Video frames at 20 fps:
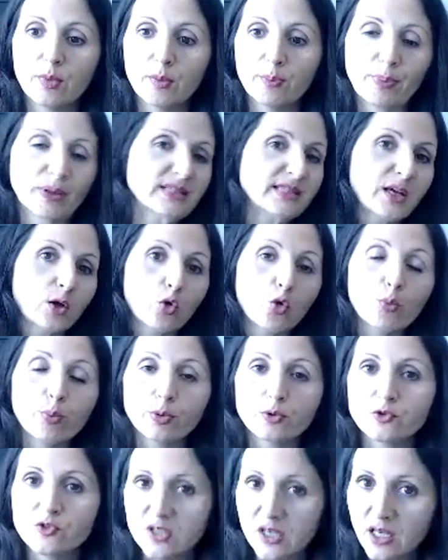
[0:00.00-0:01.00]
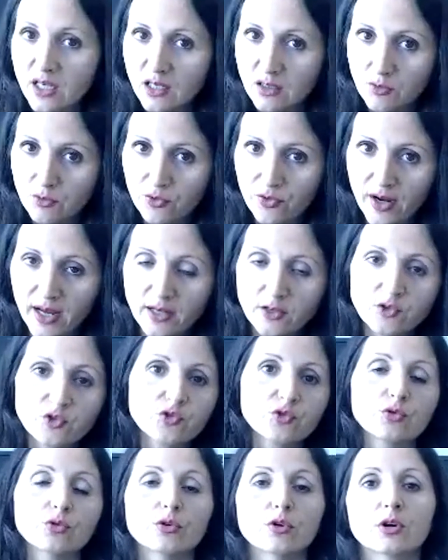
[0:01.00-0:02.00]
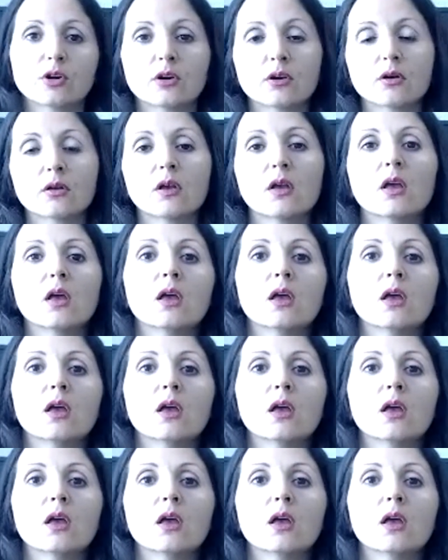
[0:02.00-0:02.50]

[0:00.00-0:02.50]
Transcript: passé composé in French, or